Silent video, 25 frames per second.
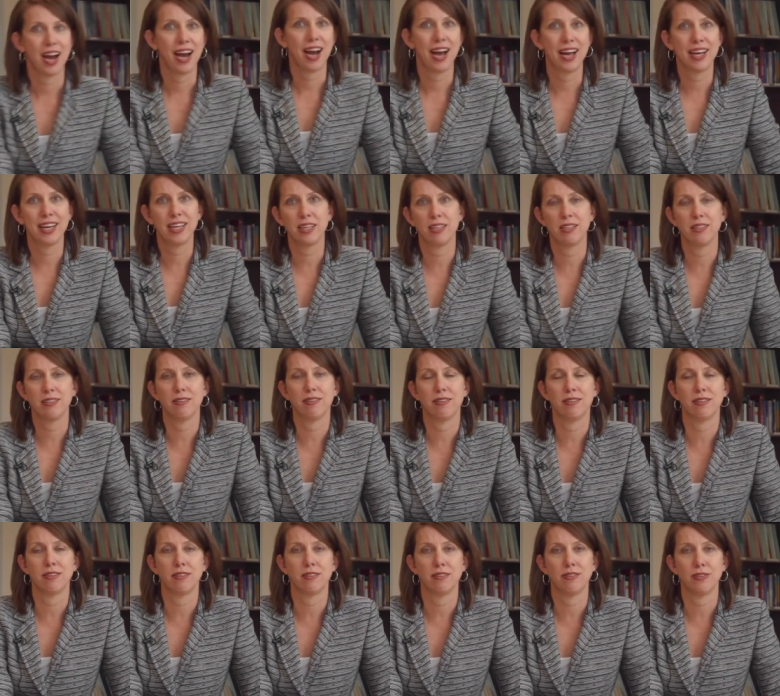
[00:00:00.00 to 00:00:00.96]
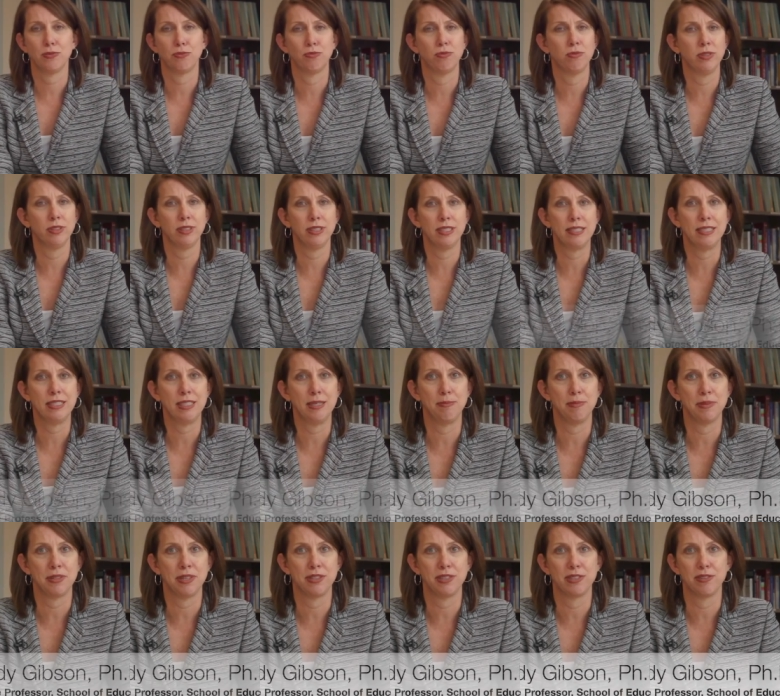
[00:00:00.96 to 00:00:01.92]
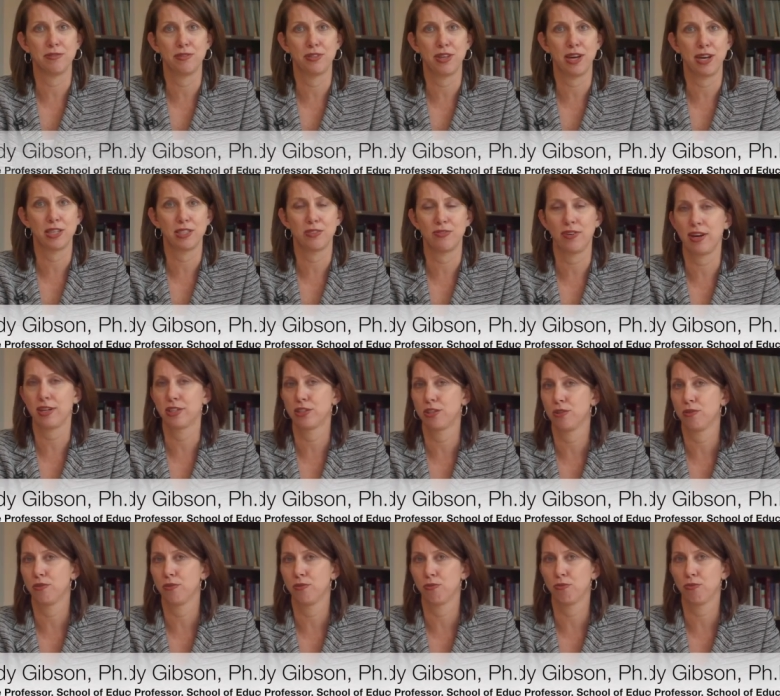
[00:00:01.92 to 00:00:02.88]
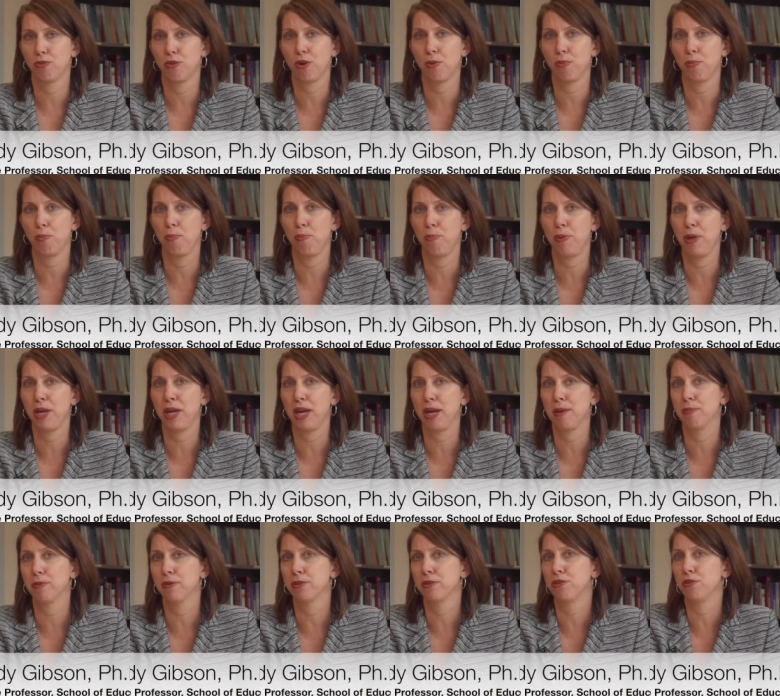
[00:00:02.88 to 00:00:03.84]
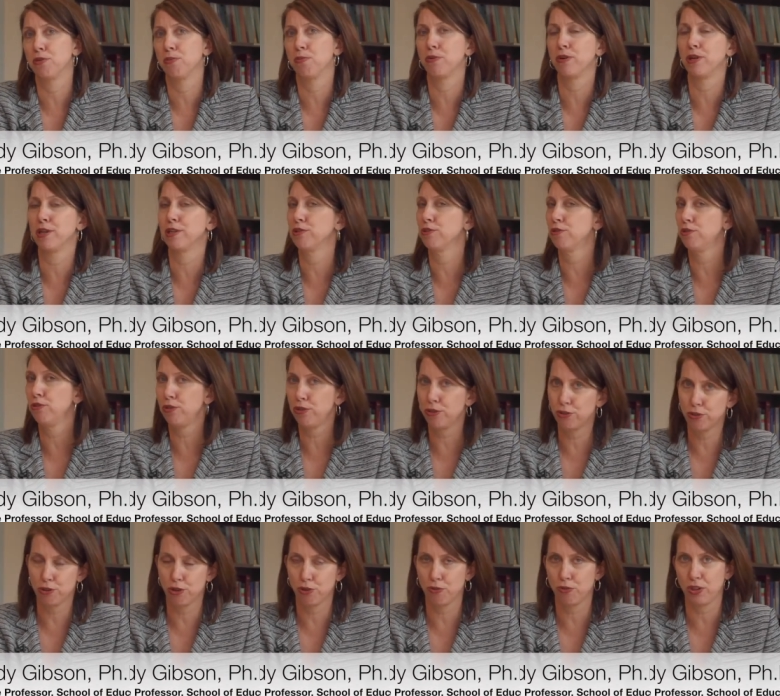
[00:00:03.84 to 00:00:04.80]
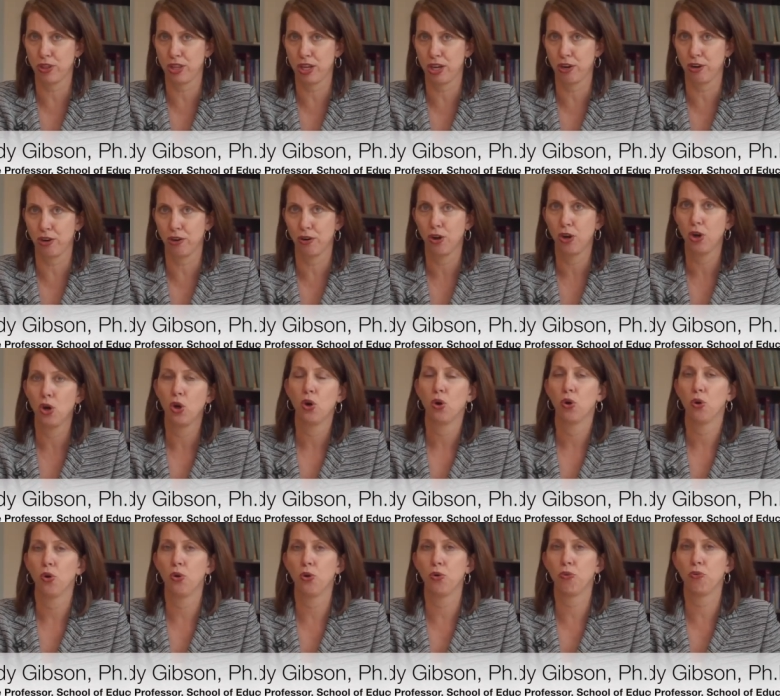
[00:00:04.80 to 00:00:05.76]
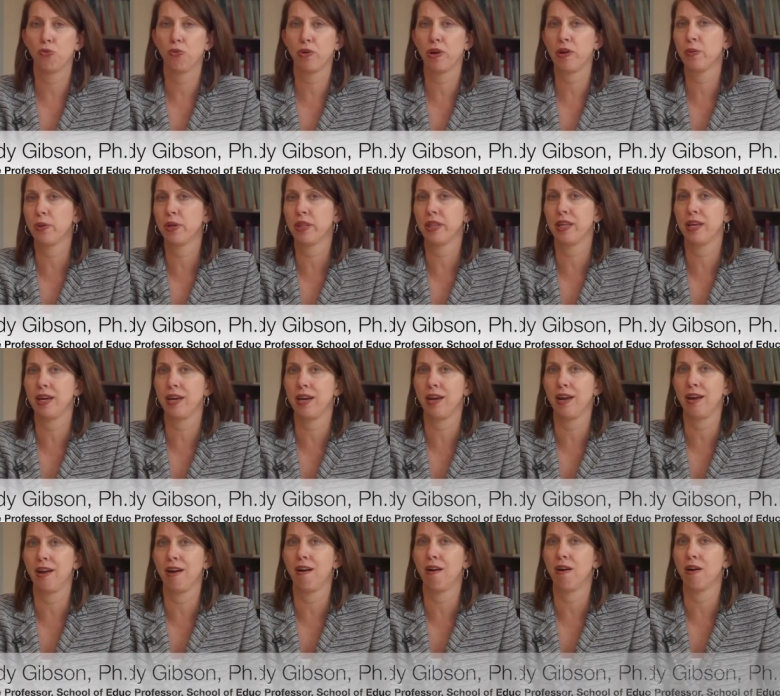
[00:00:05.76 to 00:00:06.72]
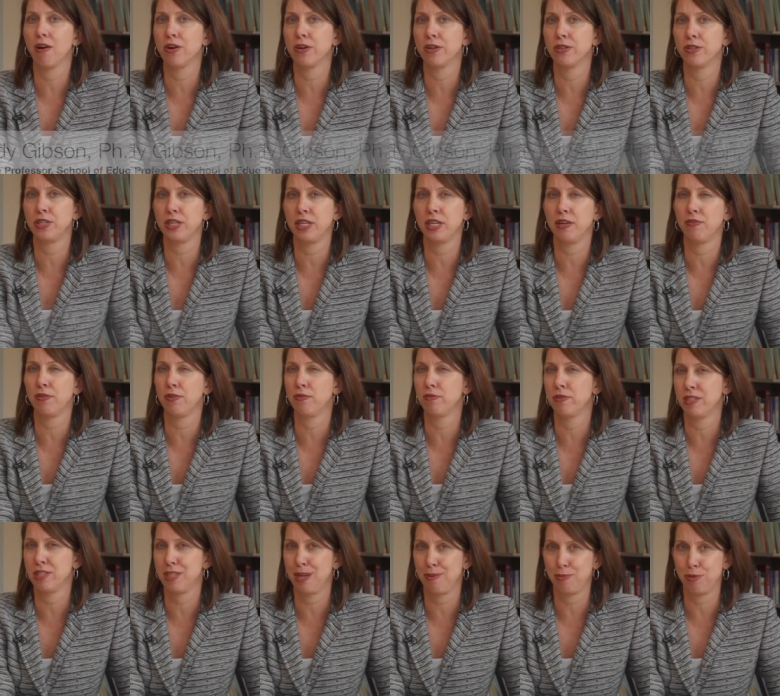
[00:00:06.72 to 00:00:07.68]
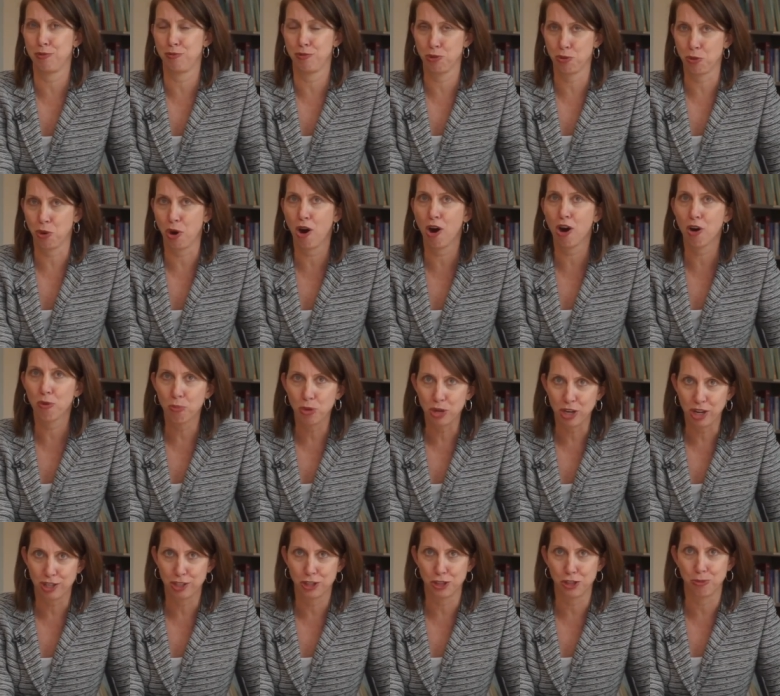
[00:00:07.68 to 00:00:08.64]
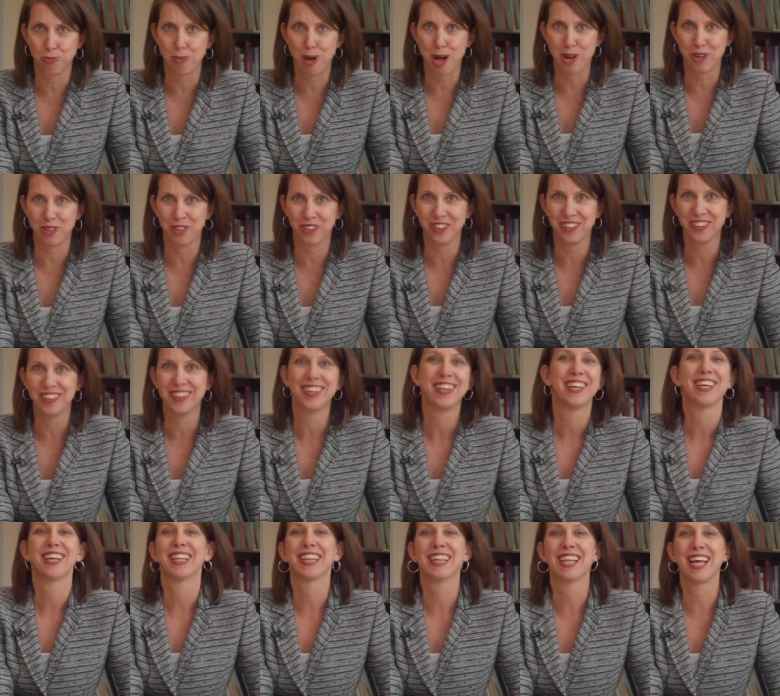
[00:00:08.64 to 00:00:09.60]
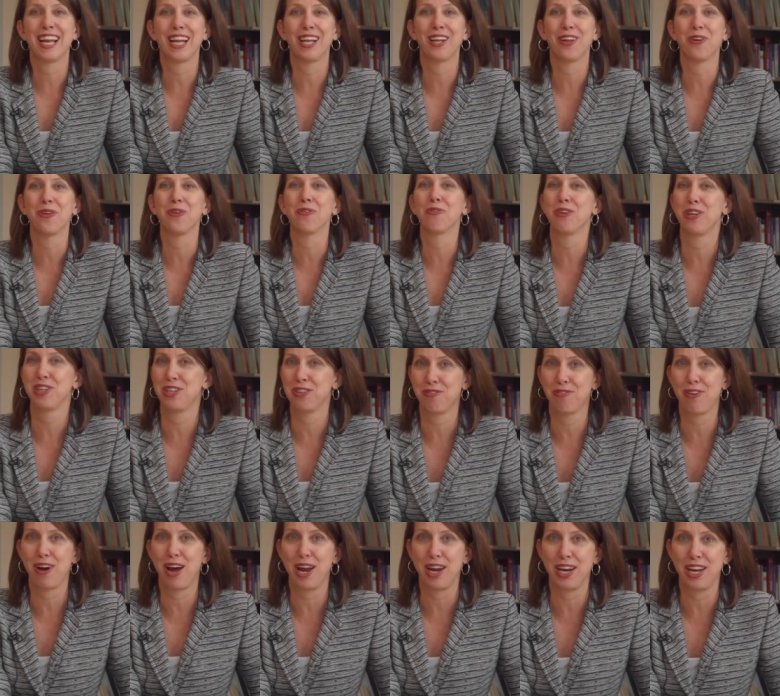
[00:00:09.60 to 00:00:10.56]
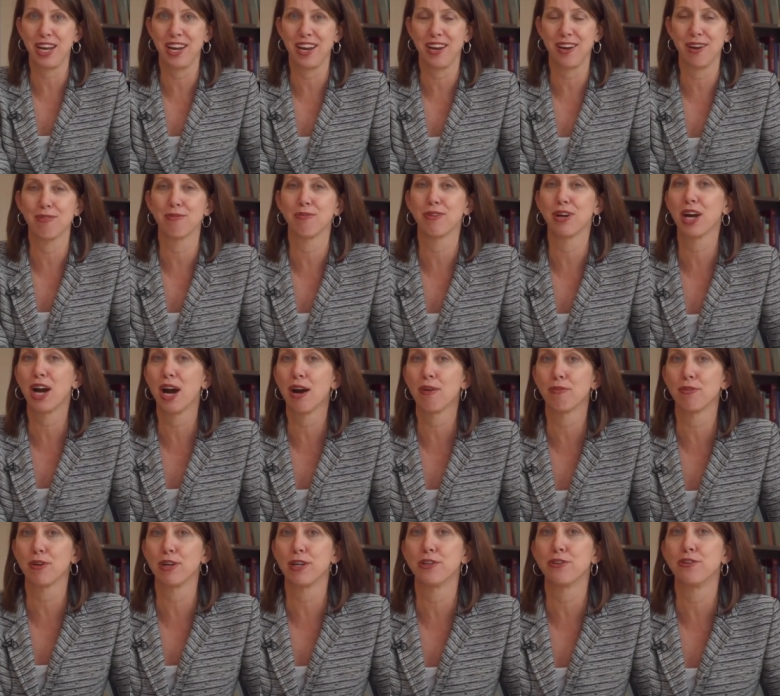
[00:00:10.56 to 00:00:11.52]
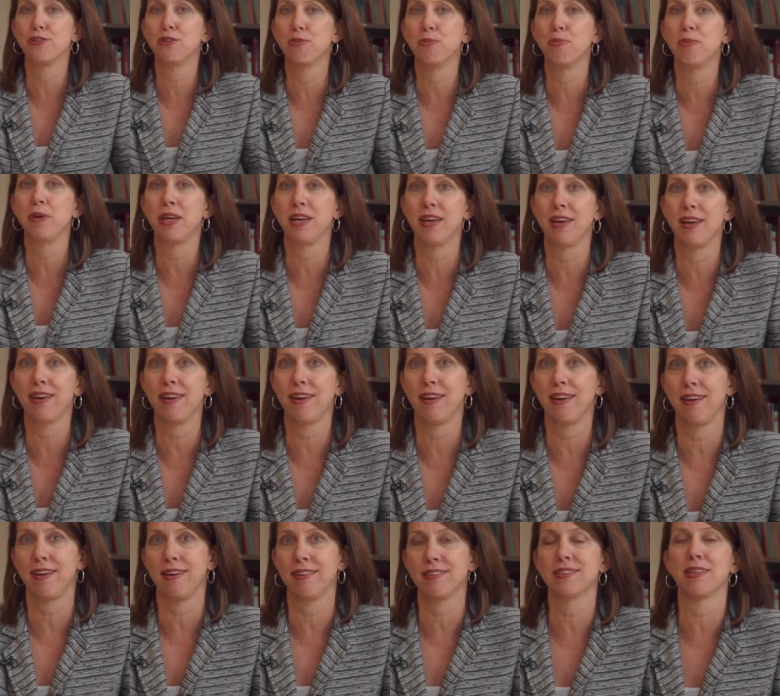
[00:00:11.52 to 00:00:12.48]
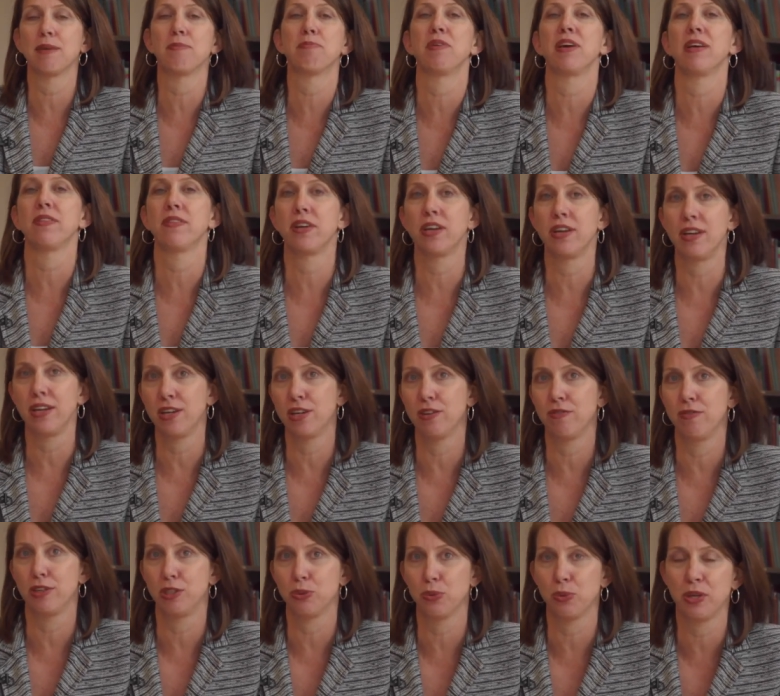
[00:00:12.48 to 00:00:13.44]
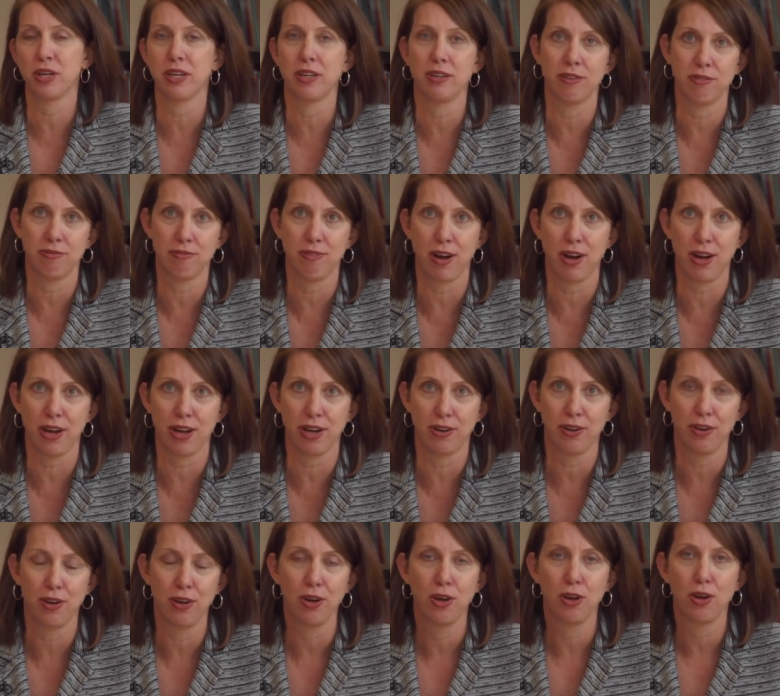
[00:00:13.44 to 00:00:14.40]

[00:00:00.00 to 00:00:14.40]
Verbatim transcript: I get a, a really deep sense of satisfaction from being able to bring students over there who frequently aren't even receptive to a harm reduction model, let alone redefining recovery to be something that an individual can define